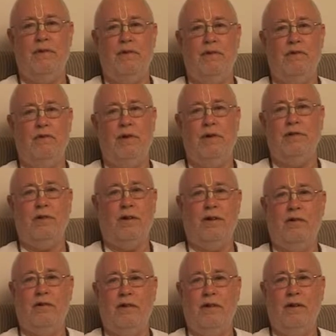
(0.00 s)
distressing,
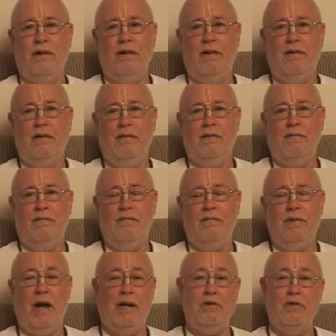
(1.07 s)

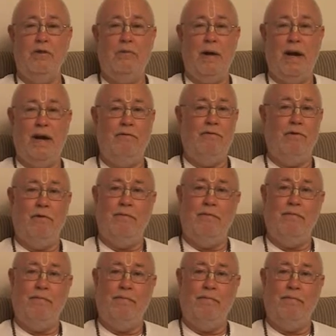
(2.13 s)
actually painful.